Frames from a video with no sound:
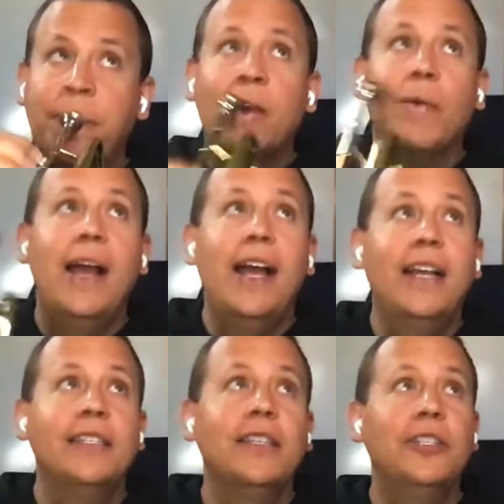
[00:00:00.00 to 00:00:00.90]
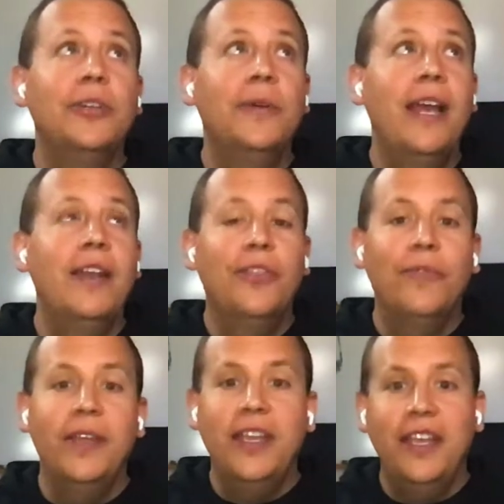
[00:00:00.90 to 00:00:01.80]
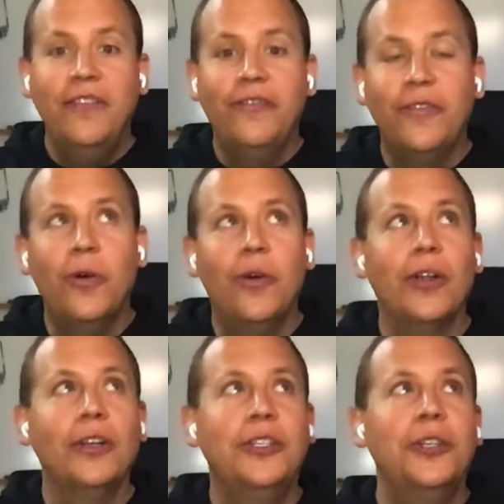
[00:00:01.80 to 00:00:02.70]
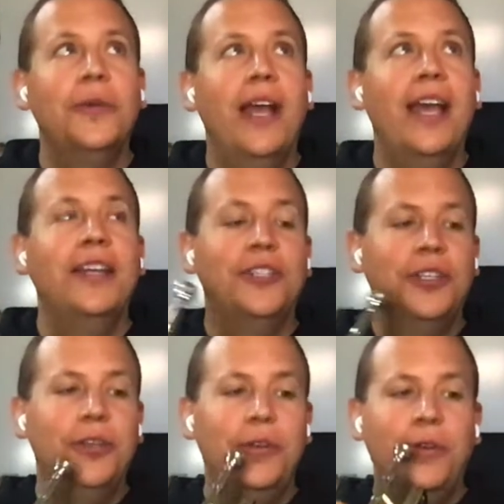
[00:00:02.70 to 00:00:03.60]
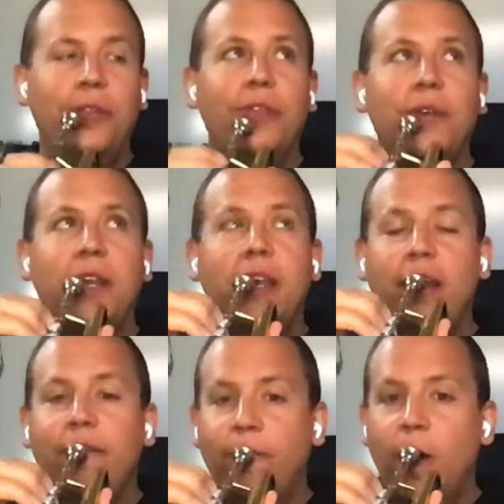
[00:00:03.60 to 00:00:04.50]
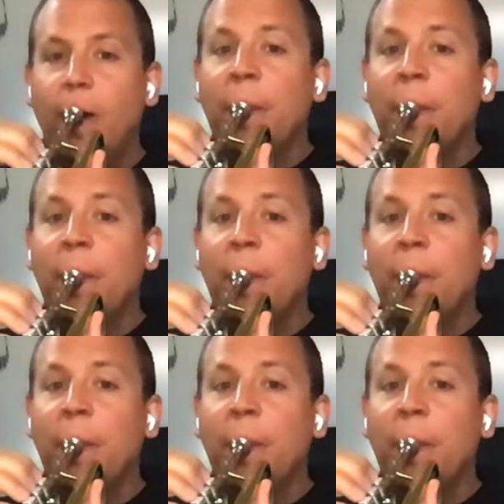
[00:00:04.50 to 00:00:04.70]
Rest 2 and 3, 4, 2 and 2, 3, 4.